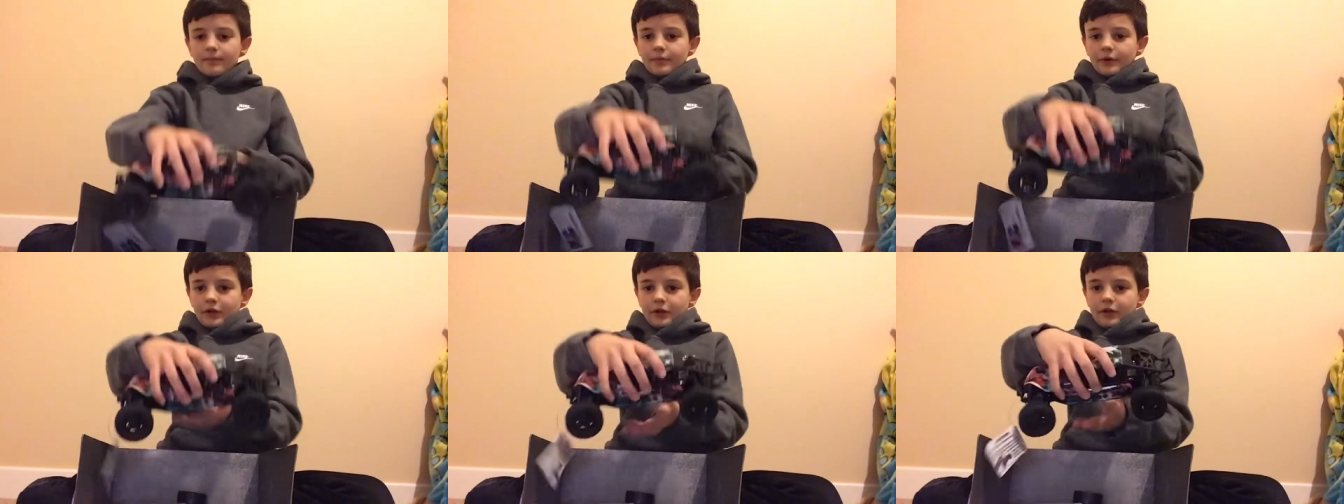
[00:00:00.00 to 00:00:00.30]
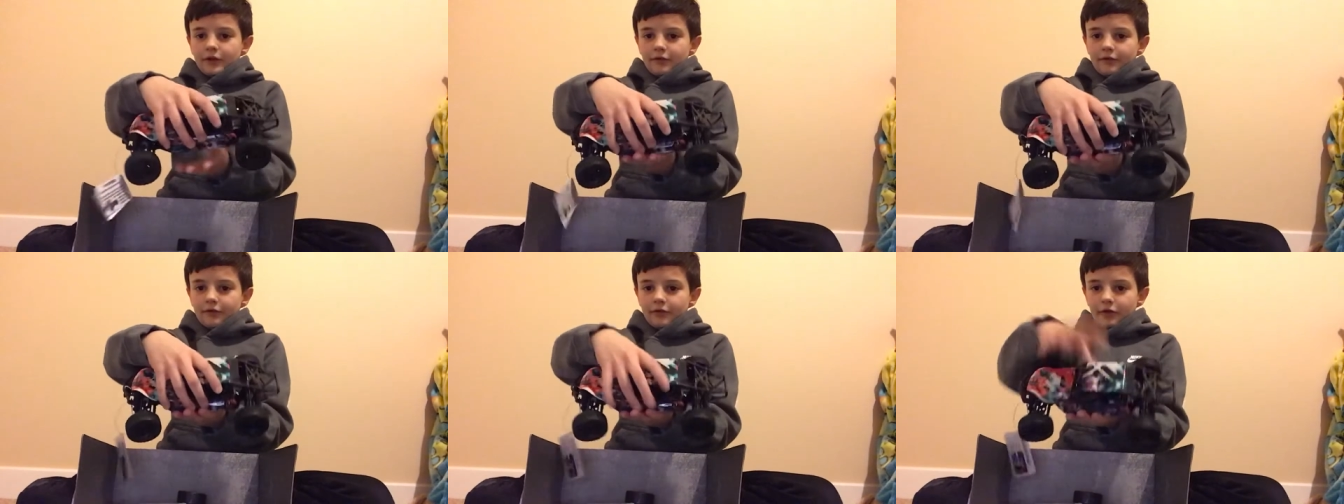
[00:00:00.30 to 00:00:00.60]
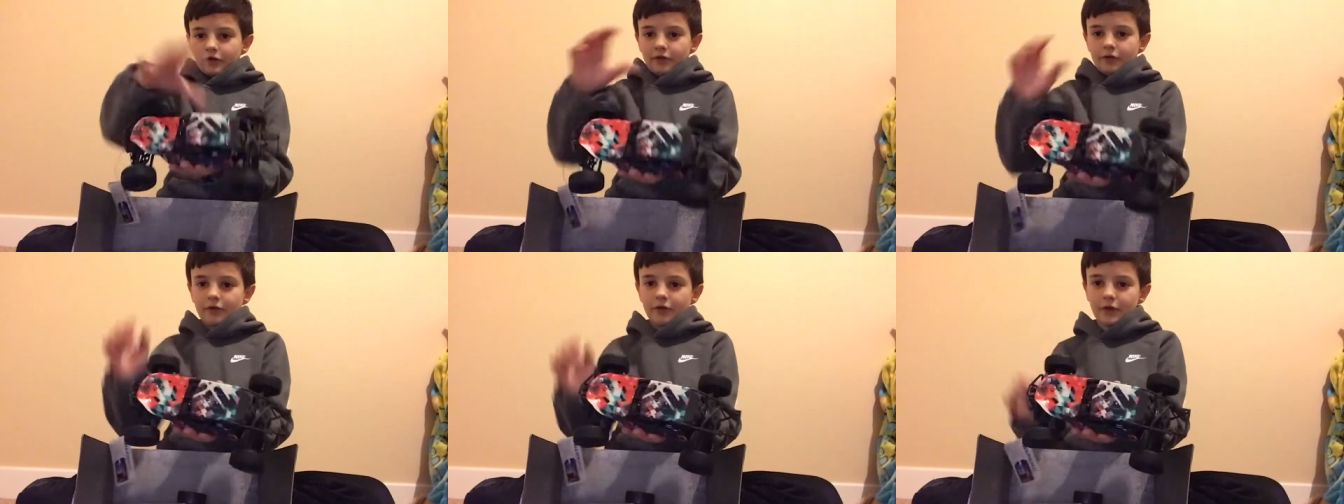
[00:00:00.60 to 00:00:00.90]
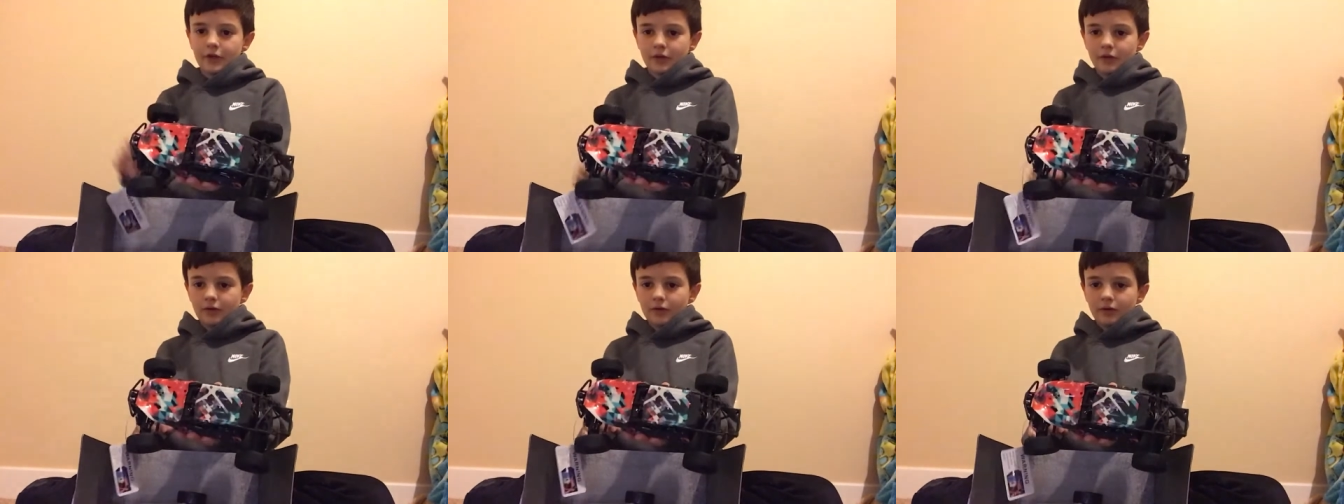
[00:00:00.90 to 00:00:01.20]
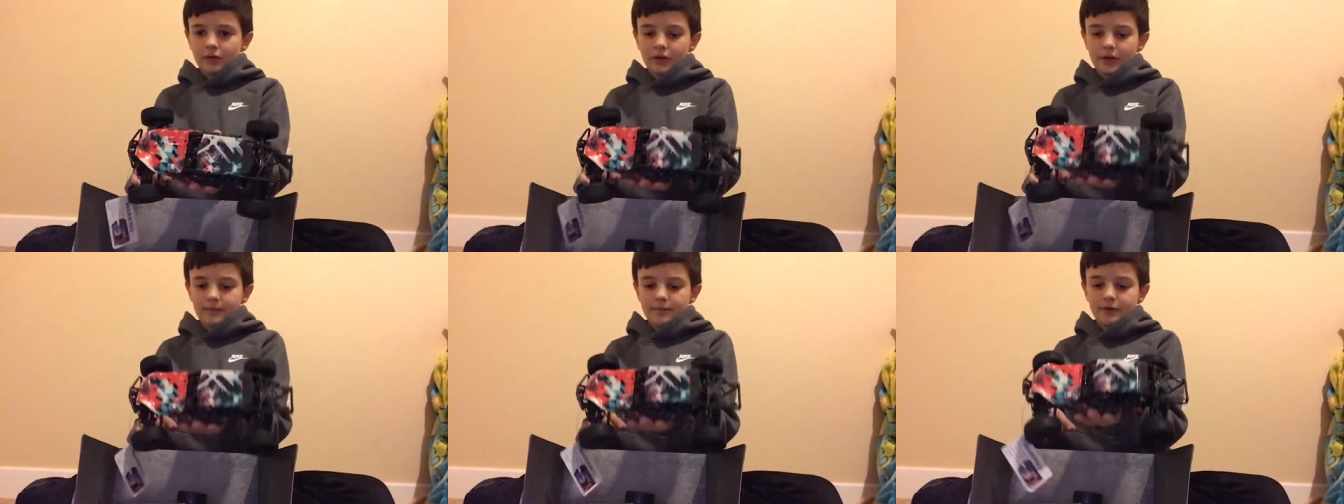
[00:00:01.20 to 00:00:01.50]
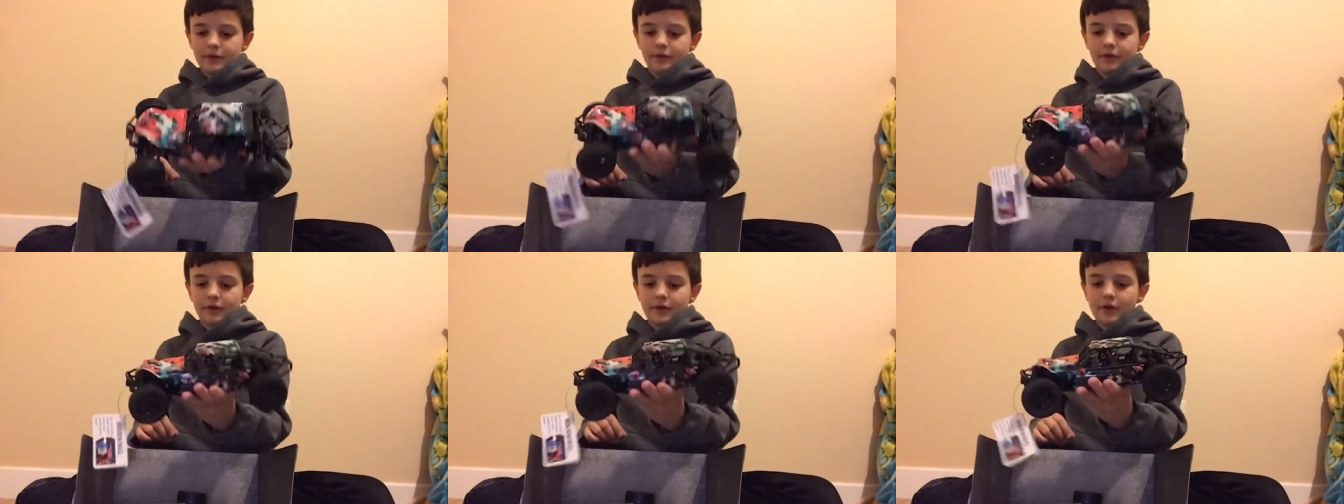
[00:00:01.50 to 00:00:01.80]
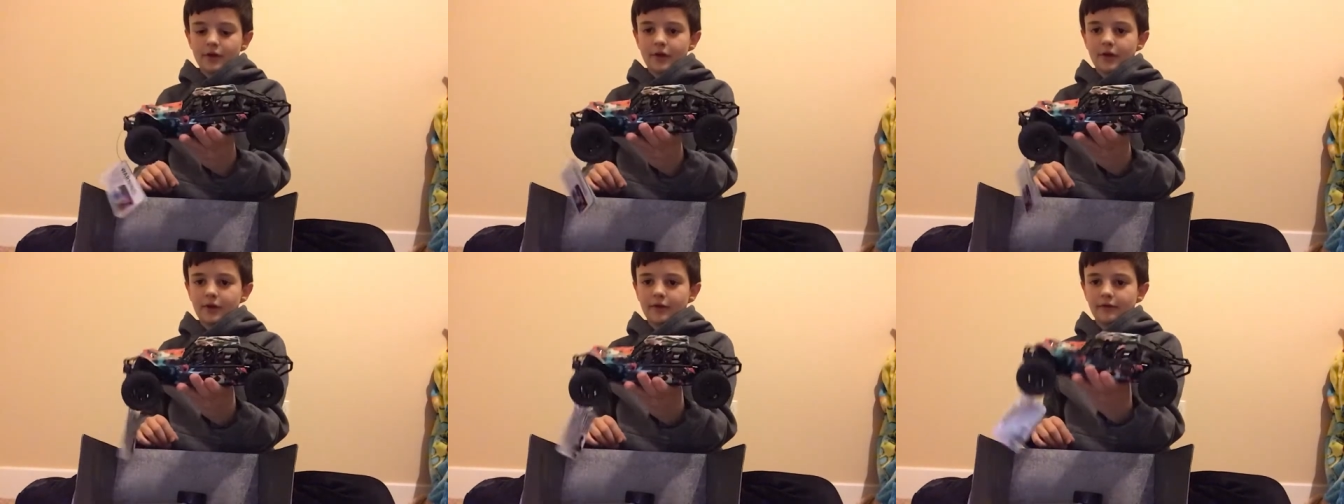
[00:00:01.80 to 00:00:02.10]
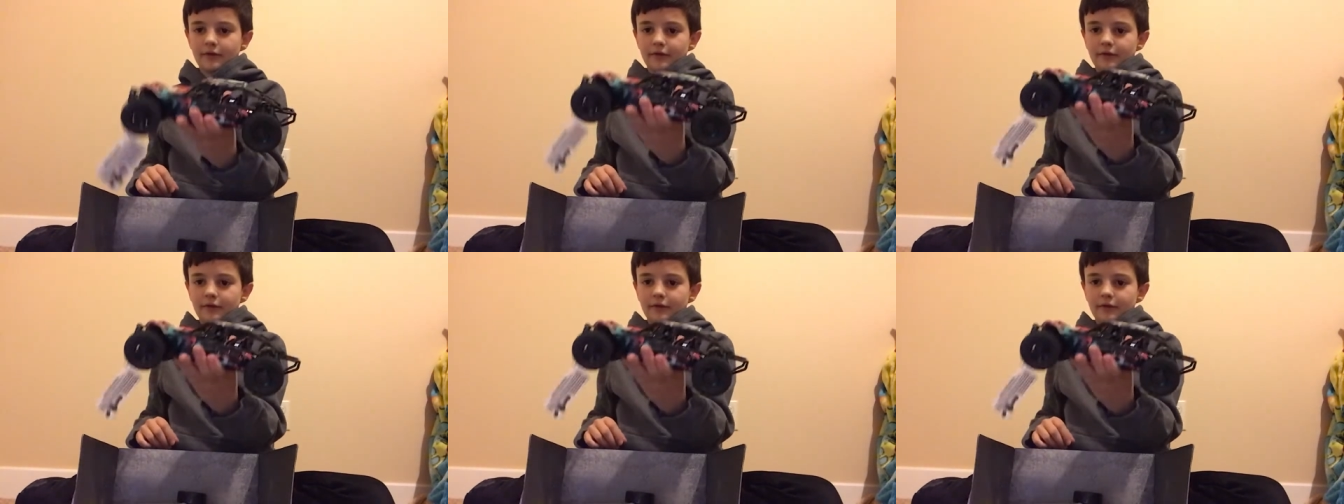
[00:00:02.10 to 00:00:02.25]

but in the first video I peeled it off.